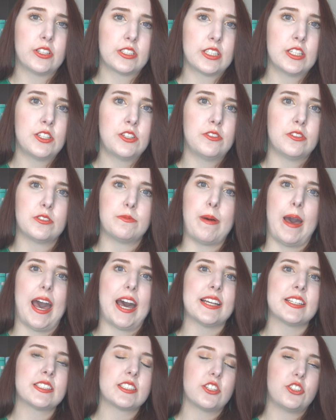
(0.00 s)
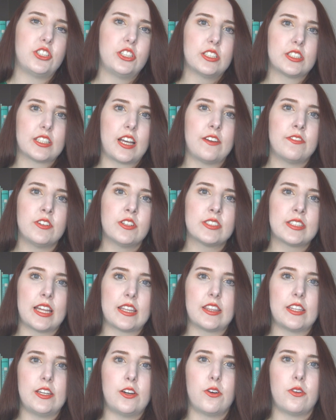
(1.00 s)
looks into his past, she discovers
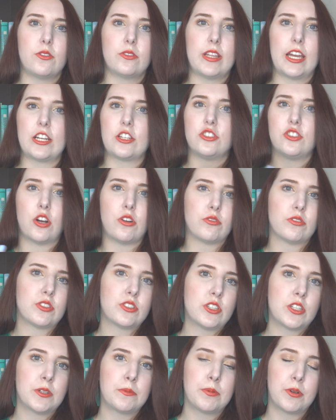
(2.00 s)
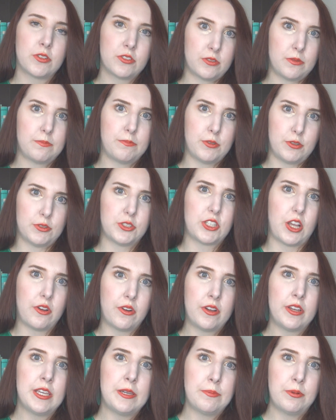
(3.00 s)
that the whole like jokester pers
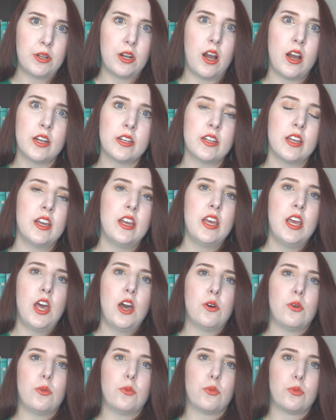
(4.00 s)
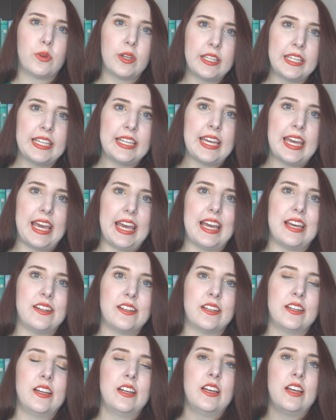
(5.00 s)
persona he put on really
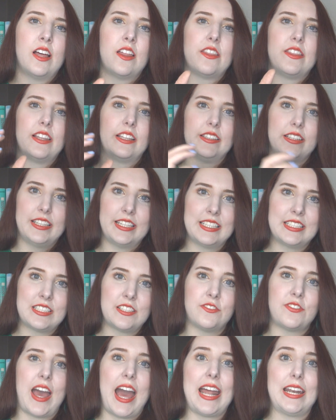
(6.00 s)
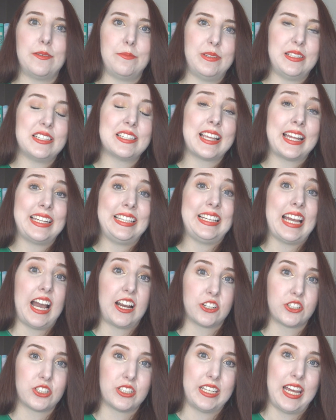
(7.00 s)
hid the list of enemies that he
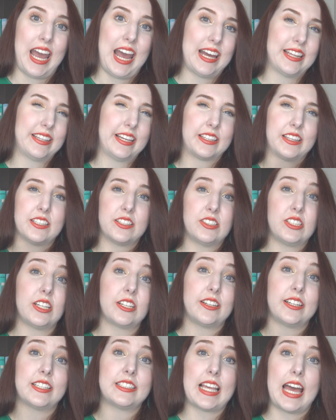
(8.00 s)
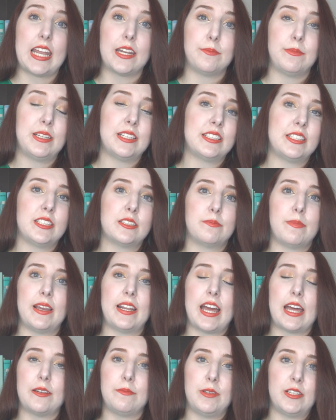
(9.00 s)
actually had, like the serious enemies. He's
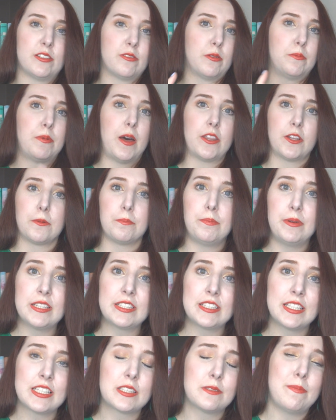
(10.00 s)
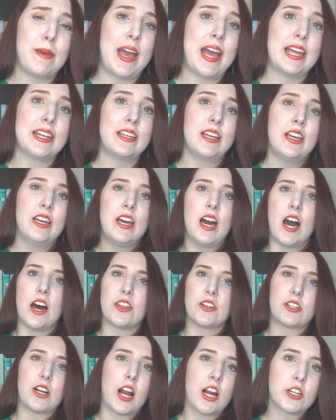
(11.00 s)
made enemies with other businessmen,
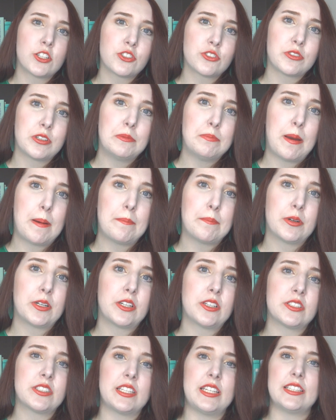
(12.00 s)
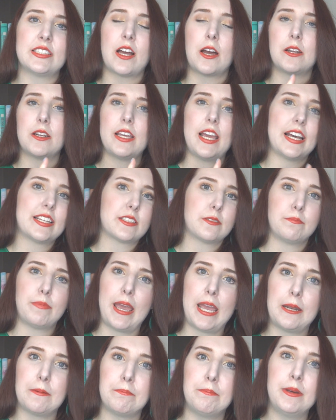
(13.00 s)
other archery members, he's, uh, he hasn't
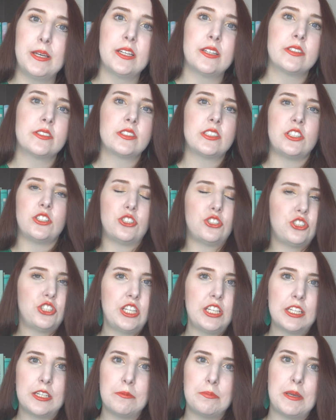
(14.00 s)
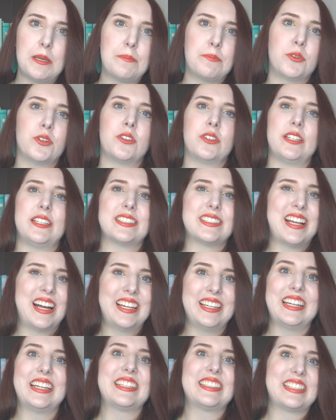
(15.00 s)
paid bills, he's cheated people, he's
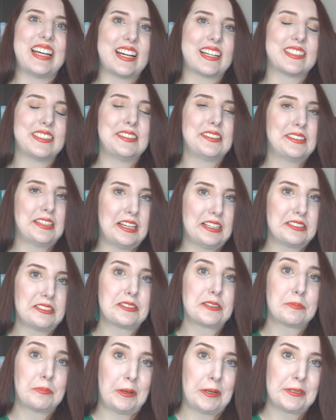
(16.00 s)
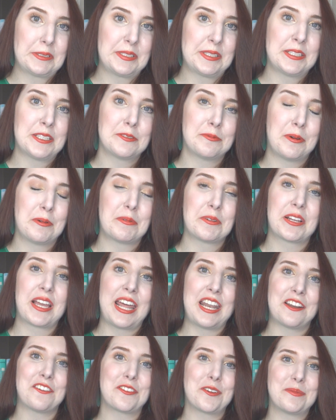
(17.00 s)
not exactly the nicest person is what we're
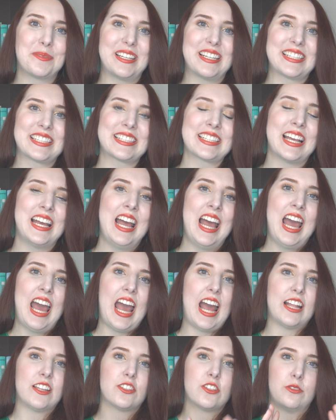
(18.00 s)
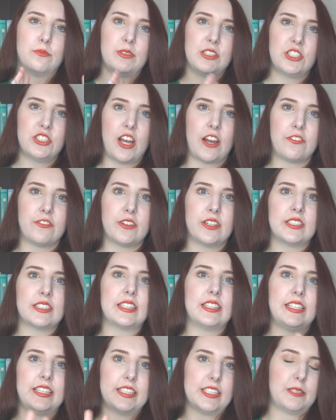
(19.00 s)
getting from this. And so Miss Jeffries
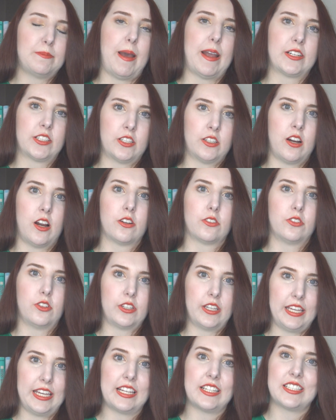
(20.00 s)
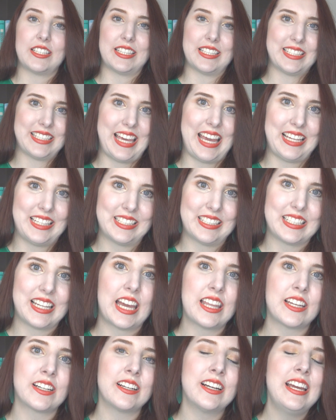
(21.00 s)
and the inspector are looking into this case
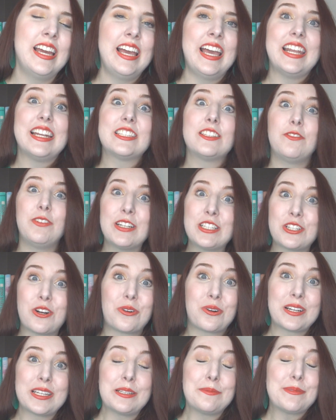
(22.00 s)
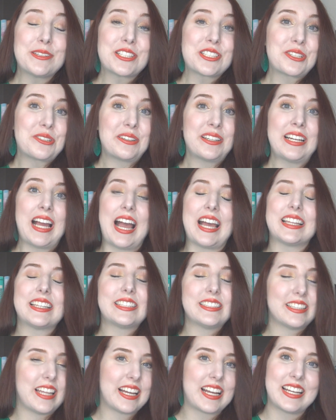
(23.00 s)
together. It is a Victorian mystery. I,
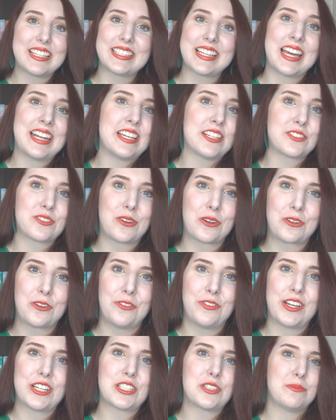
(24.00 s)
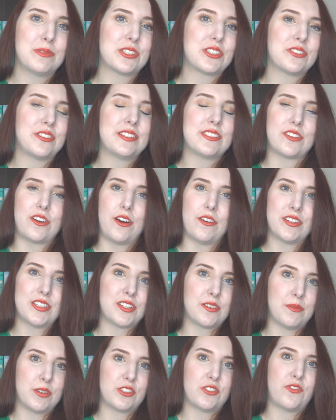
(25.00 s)
like I said, historical fiction mysteries are always
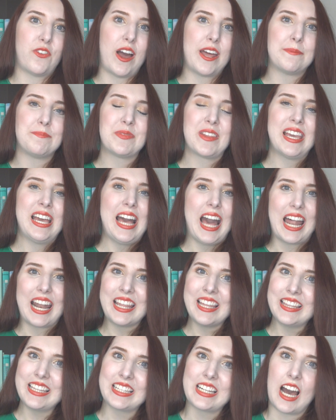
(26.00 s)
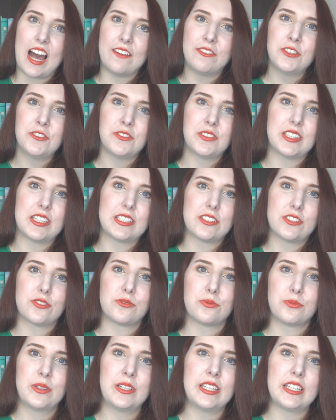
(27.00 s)
so much fun. I think the cover for this
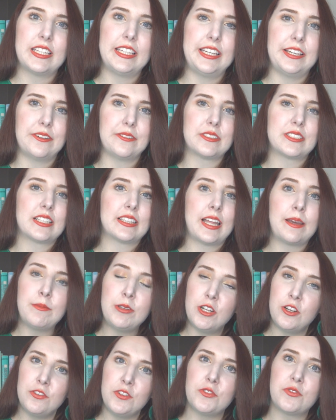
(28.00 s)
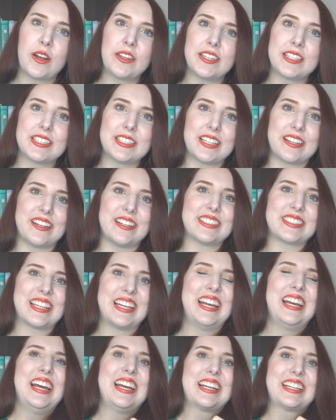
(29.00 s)
is really cute. Let me know if you've read this series
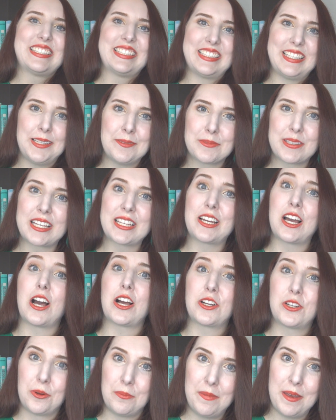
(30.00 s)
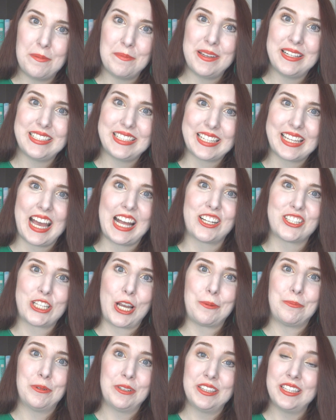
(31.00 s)
because it seems like a commitment to catch
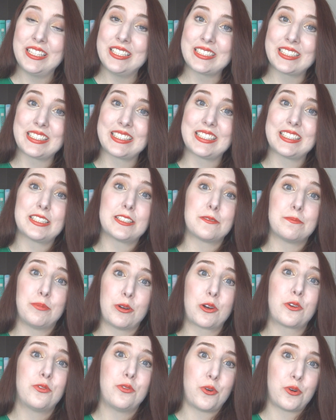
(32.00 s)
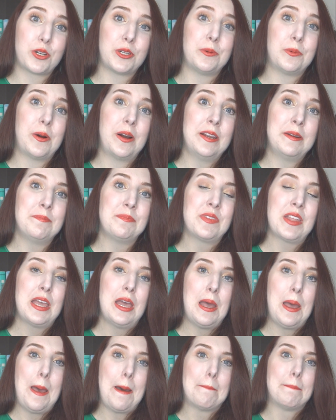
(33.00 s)
up with this since this is book 41
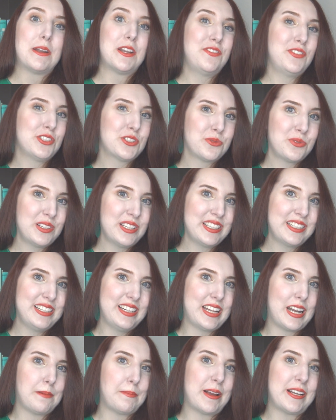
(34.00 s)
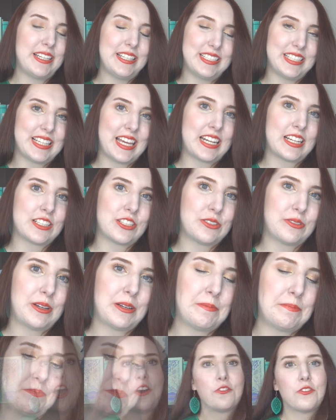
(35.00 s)
but if it's really good, I might need to get into
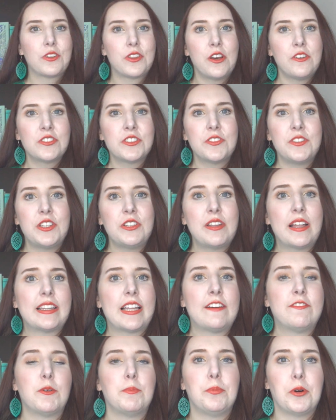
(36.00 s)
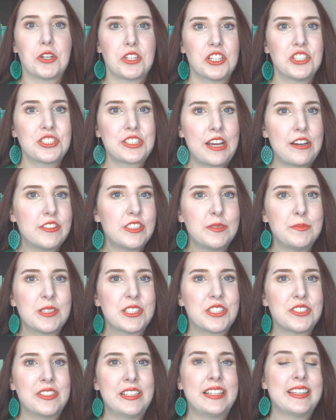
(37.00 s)
it. For those of you that love a bookish cozy
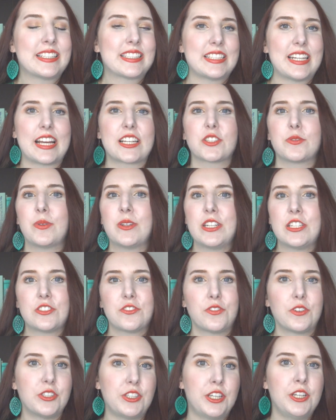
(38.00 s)
mystery, this next one is for